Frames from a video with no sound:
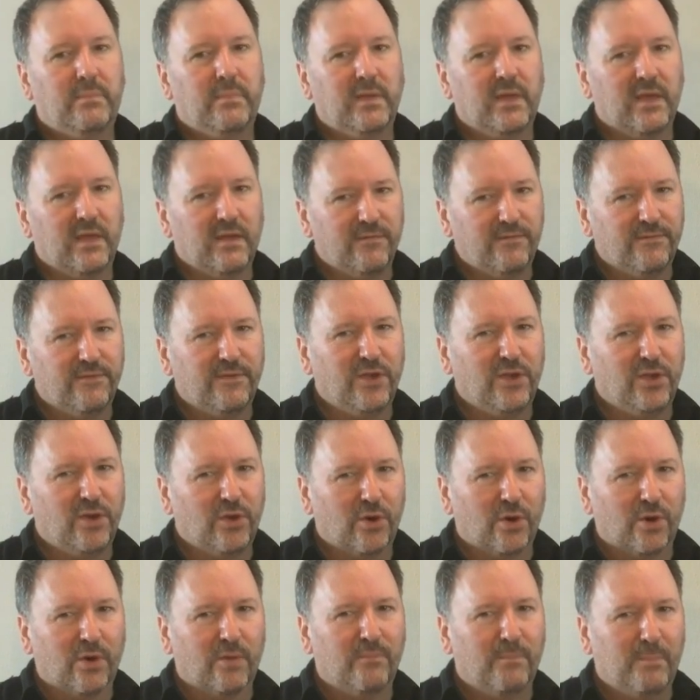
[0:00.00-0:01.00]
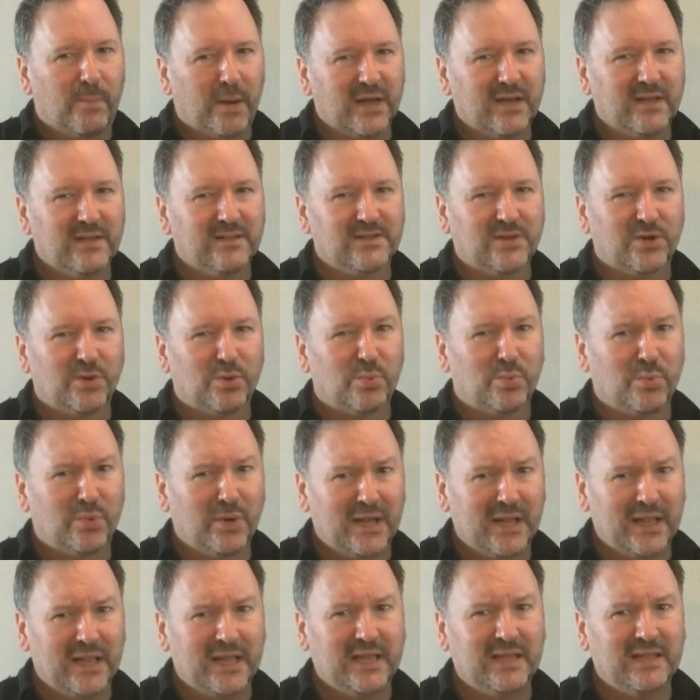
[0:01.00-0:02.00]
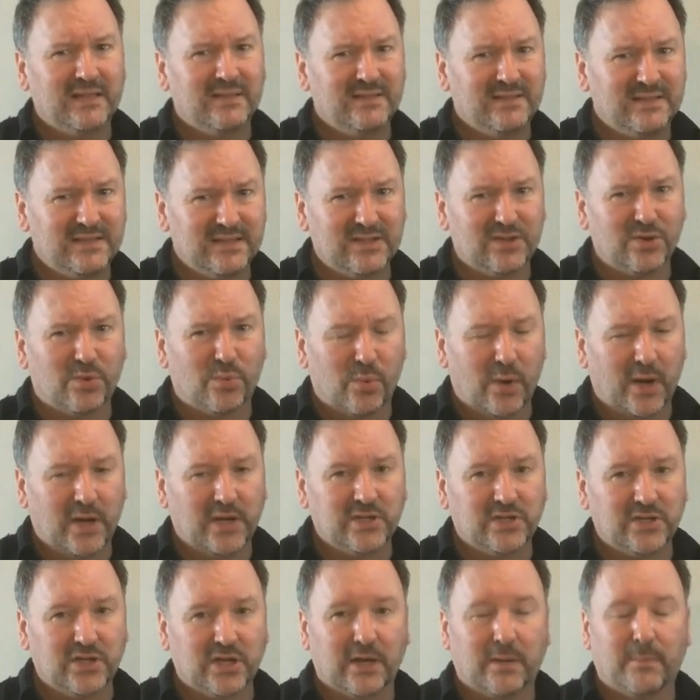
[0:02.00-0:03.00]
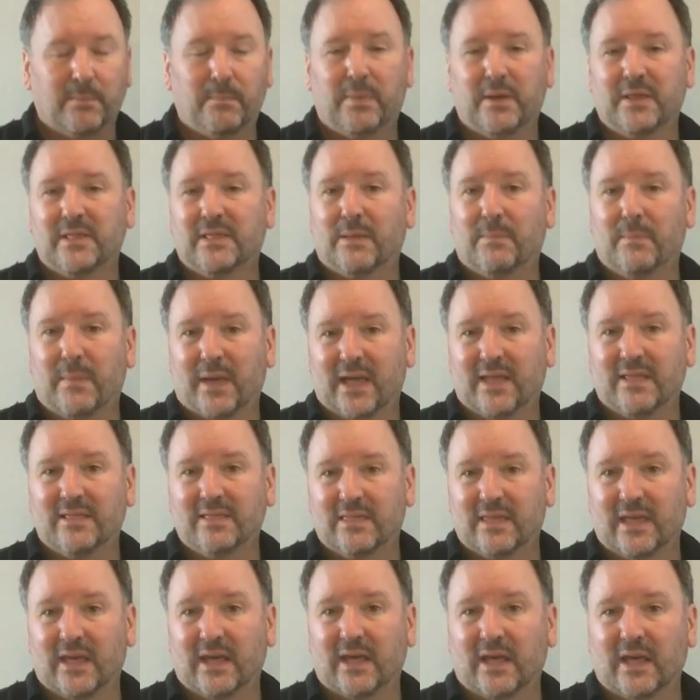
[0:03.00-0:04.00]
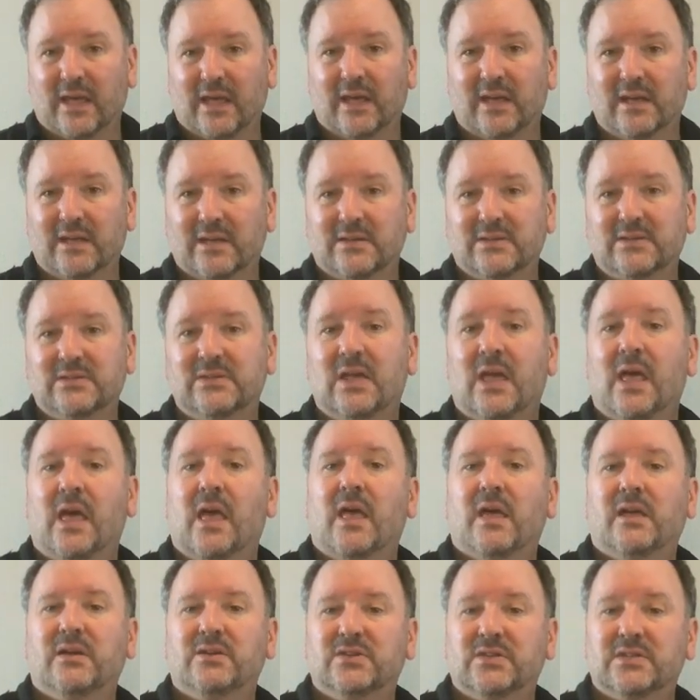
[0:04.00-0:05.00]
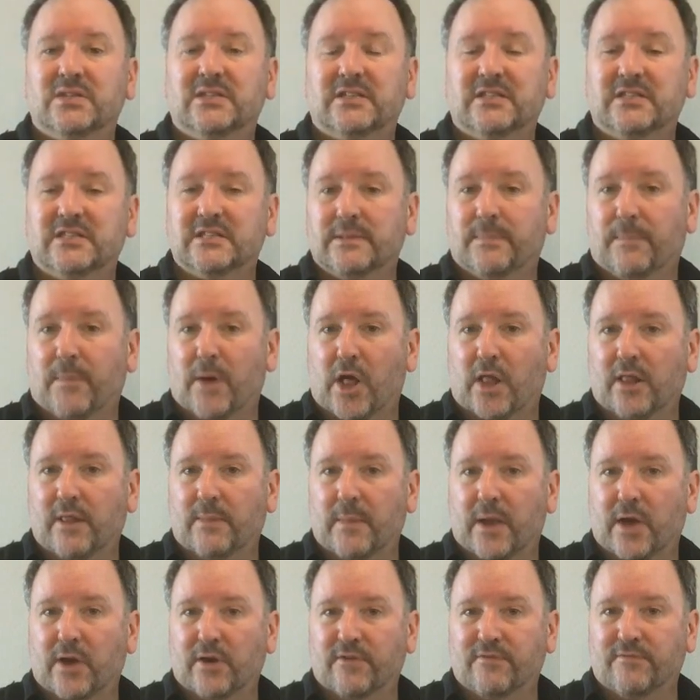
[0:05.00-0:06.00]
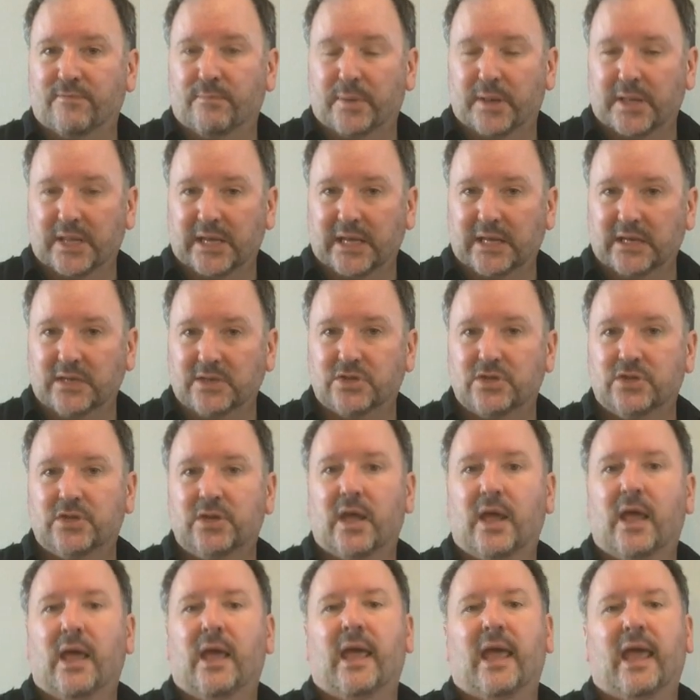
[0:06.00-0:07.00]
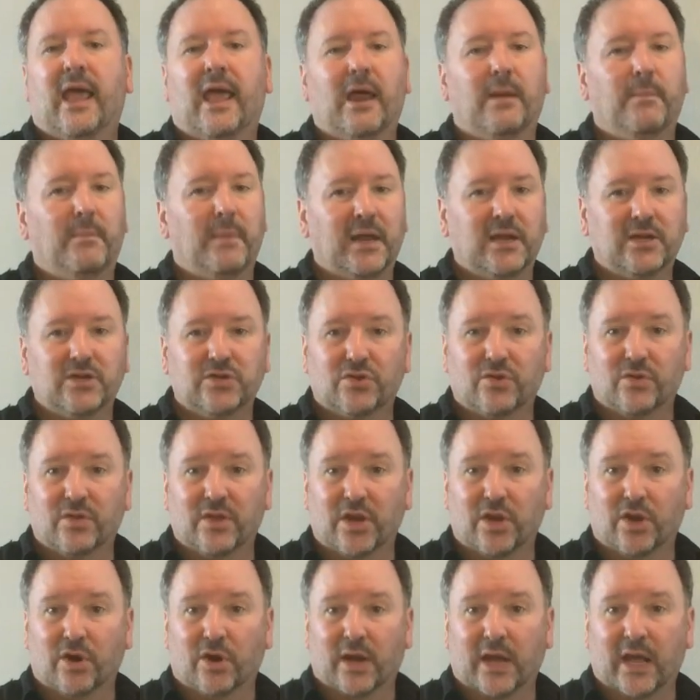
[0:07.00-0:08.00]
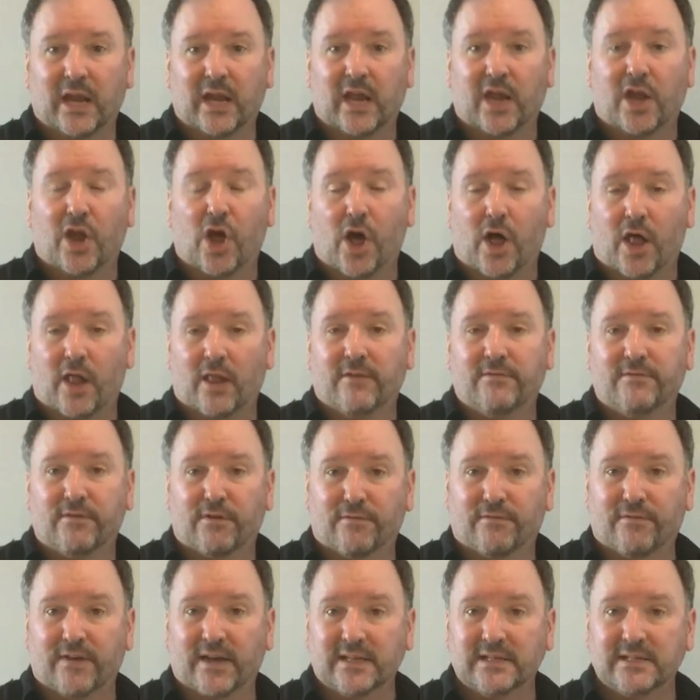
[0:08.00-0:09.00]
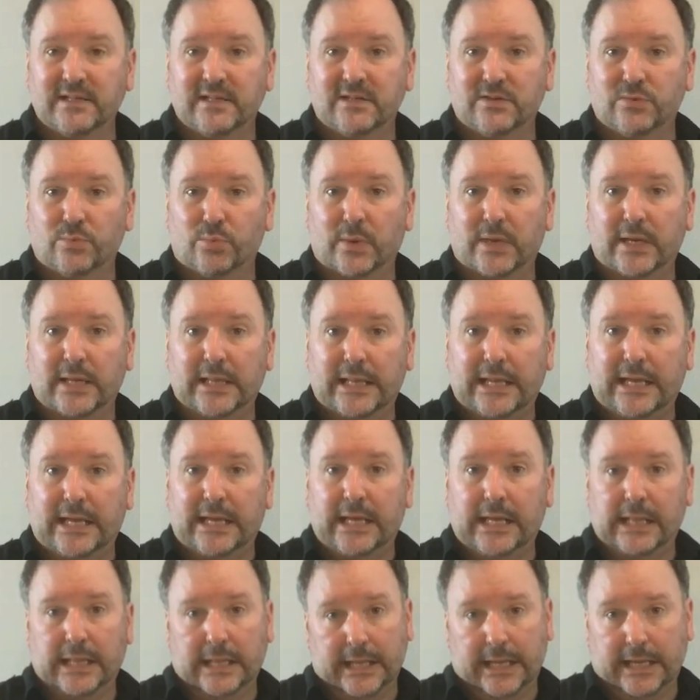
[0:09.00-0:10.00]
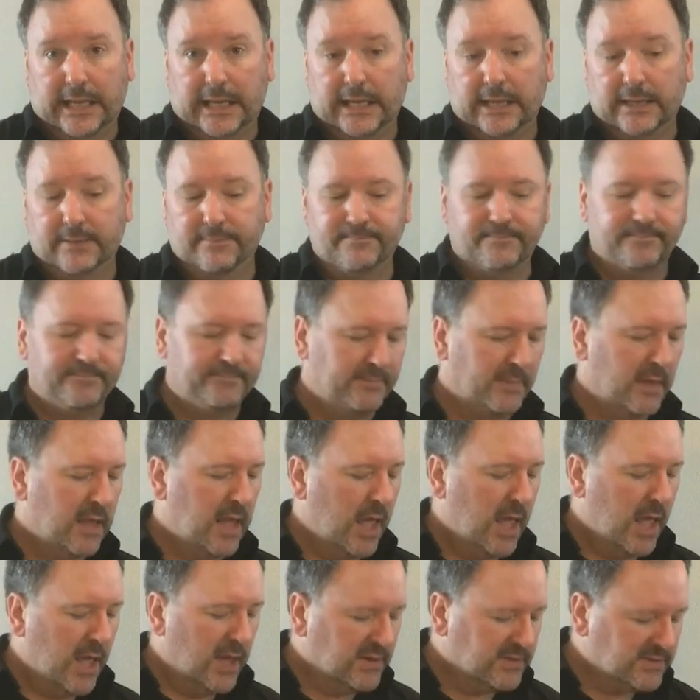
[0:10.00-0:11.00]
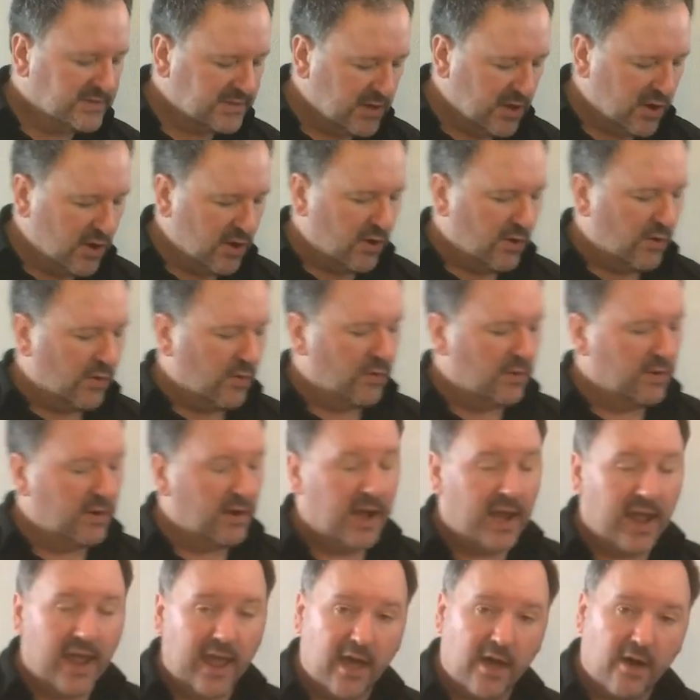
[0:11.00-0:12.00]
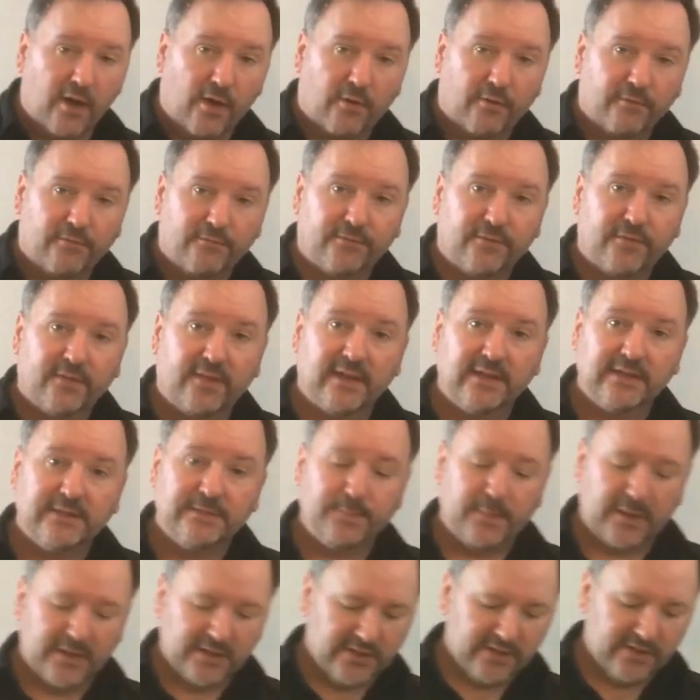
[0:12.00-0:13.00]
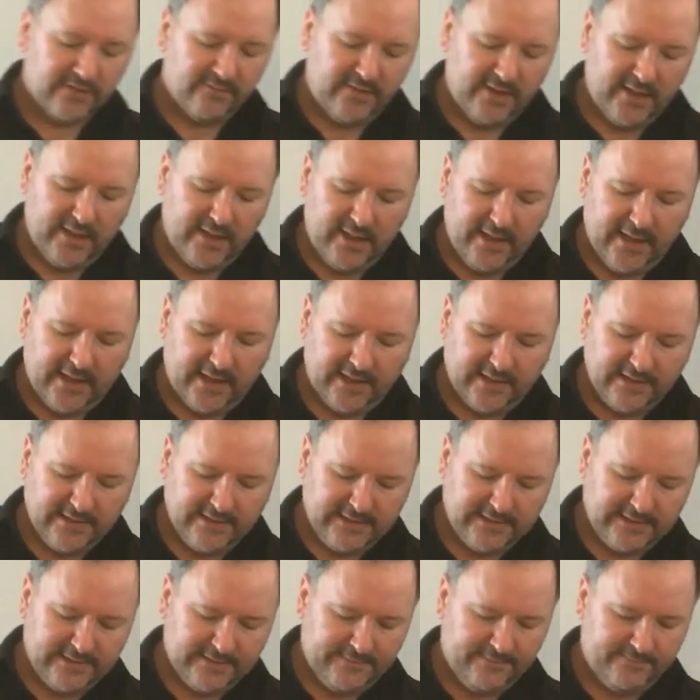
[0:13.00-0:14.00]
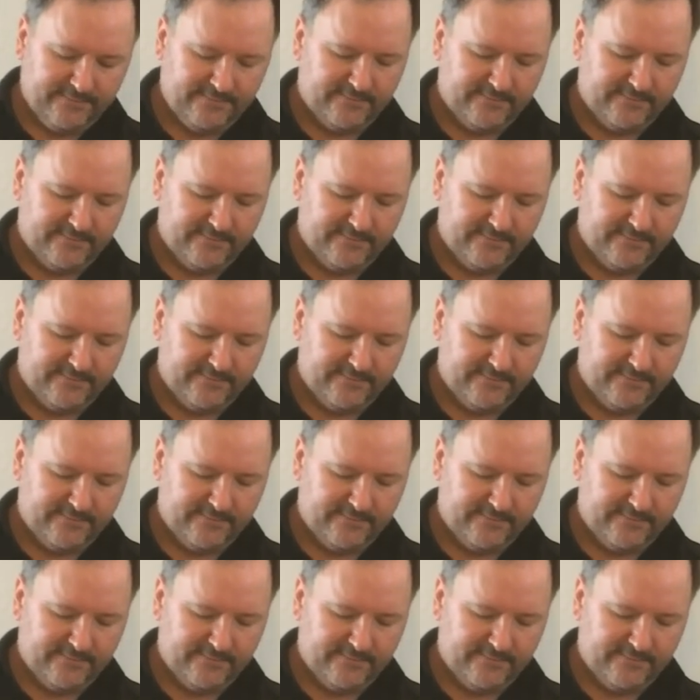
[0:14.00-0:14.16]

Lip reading: if your buckets are really scrungy. But the main thing is just a small amount of bleach, and make sure that you're getting all of your vases really clean. So now for this bunch of lilies,